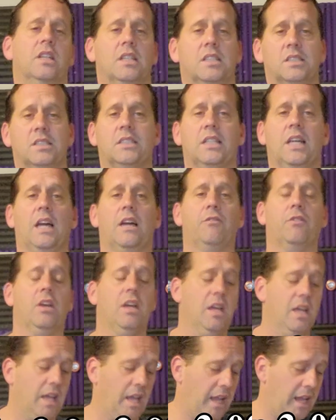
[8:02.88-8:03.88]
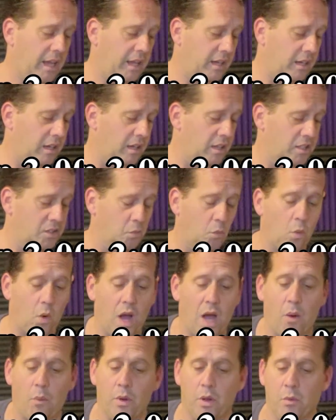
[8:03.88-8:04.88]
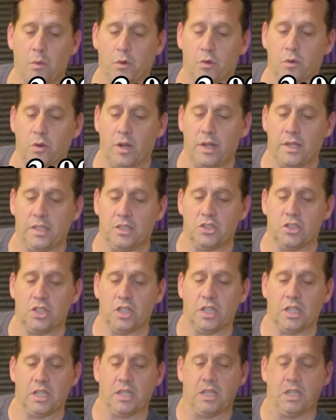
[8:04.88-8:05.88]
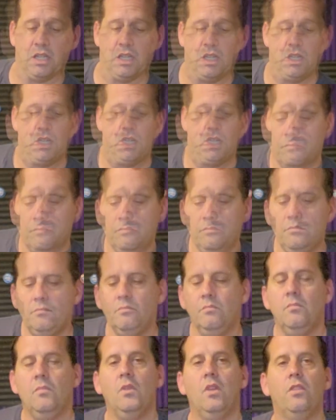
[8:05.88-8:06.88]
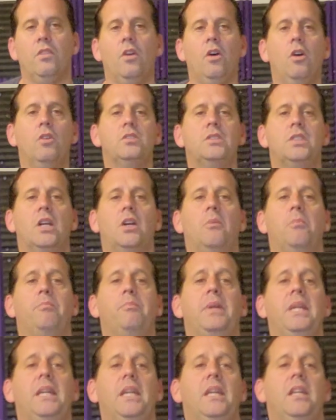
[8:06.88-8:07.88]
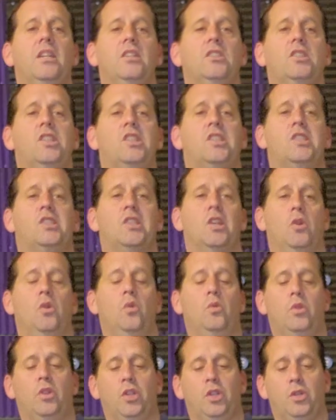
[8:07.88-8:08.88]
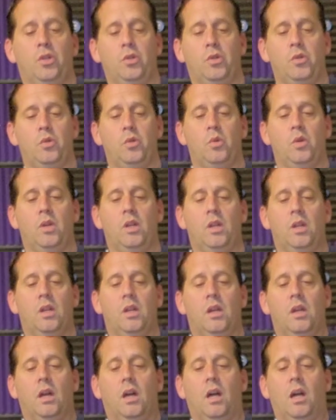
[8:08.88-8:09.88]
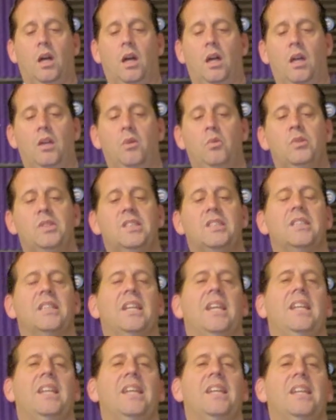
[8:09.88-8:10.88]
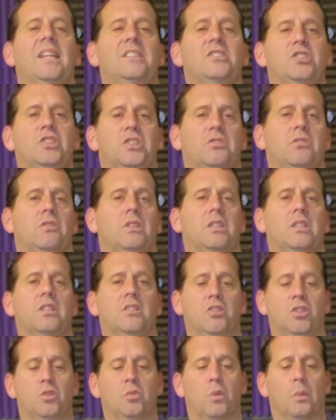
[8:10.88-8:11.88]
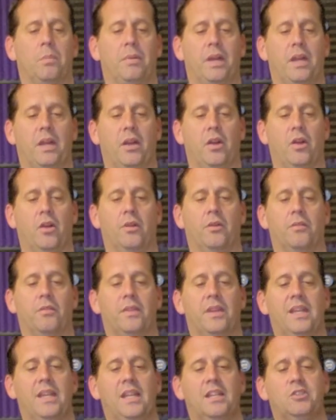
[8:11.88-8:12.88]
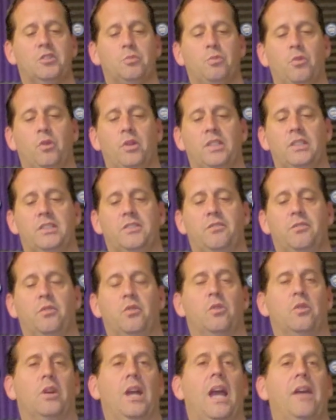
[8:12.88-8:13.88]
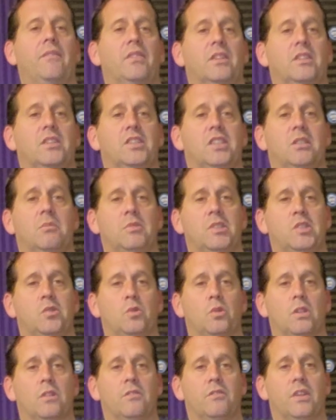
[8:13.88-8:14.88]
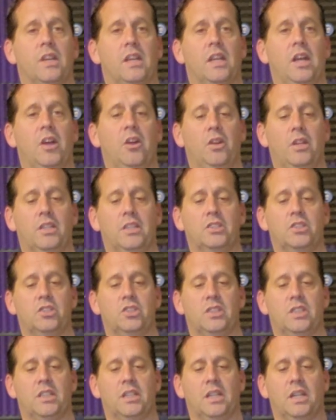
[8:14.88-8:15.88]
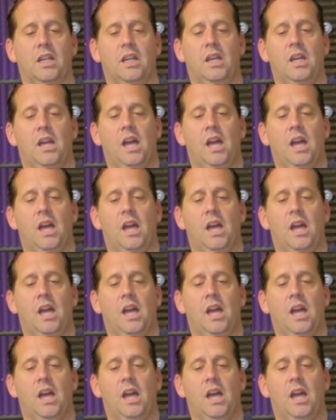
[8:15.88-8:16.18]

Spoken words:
desk staff and us while we were trying to check in. The hotel being so new, it was clean and in generally good repair. They get extra points for having some sort of air conditioning.